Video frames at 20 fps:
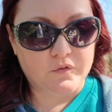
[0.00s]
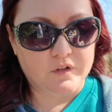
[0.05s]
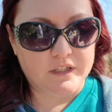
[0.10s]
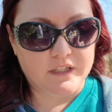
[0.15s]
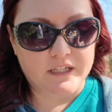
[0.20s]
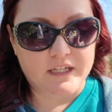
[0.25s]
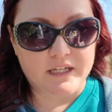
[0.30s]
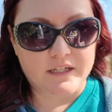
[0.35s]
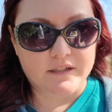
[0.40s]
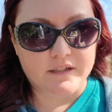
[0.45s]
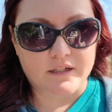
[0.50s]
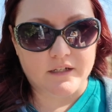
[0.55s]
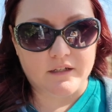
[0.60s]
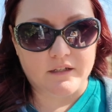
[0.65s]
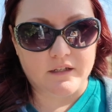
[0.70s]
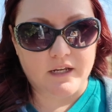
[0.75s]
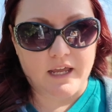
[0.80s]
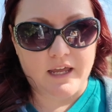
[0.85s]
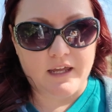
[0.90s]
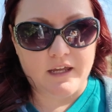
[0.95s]
really
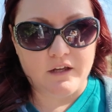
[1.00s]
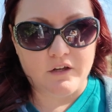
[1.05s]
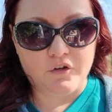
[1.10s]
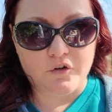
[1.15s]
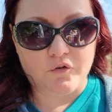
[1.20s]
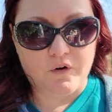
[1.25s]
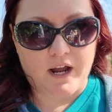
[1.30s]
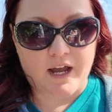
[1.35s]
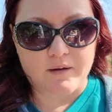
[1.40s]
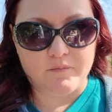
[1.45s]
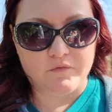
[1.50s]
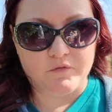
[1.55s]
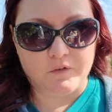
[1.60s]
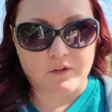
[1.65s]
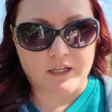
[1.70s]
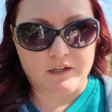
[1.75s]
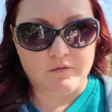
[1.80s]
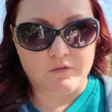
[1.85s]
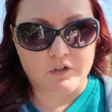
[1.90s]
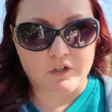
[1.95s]
isn't a crab
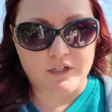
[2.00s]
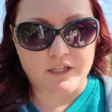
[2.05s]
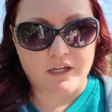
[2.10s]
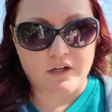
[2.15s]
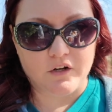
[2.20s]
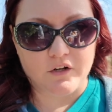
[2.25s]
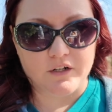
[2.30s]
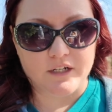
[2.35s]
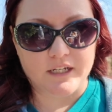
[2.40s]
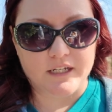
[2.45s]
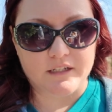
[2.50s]
flavor here.